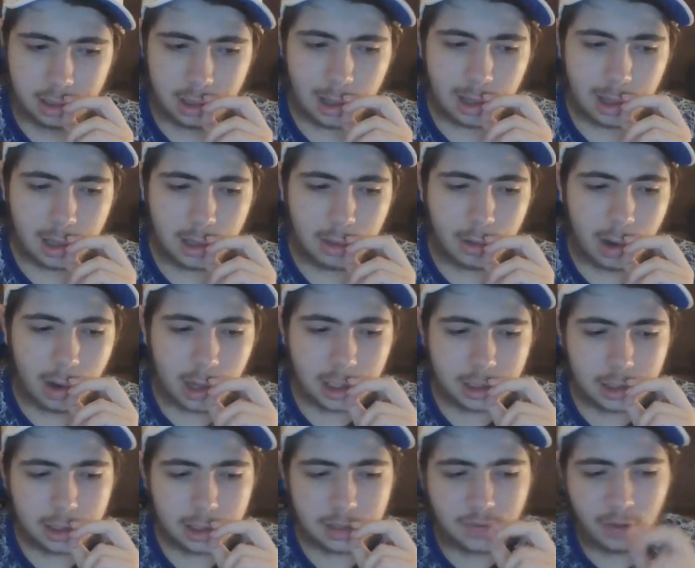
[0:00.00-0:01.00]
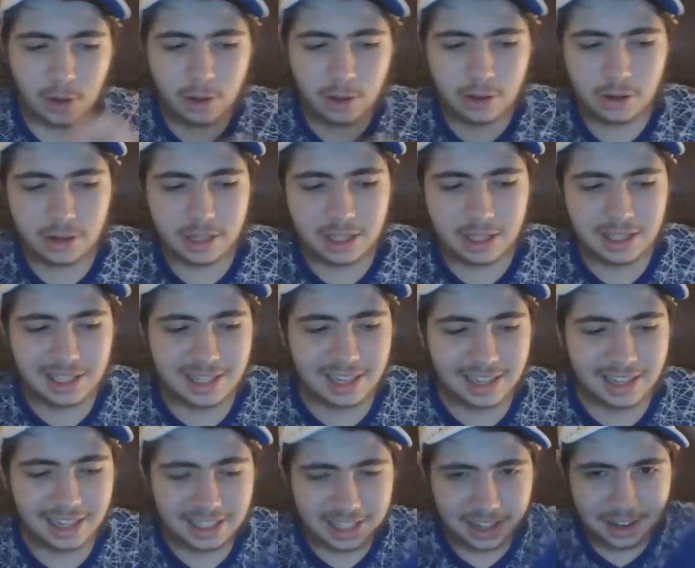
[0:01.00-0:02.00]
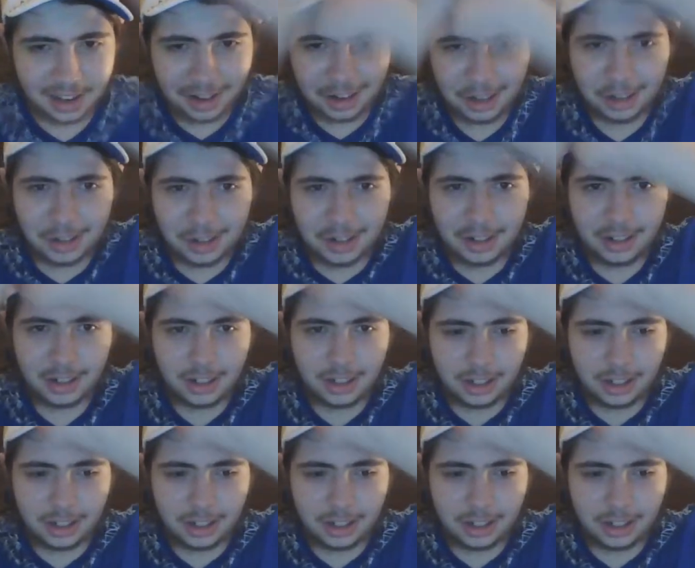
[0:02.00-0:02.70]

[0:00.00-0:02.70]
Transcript: Jackie Whiten has followed on Insta. Let's go.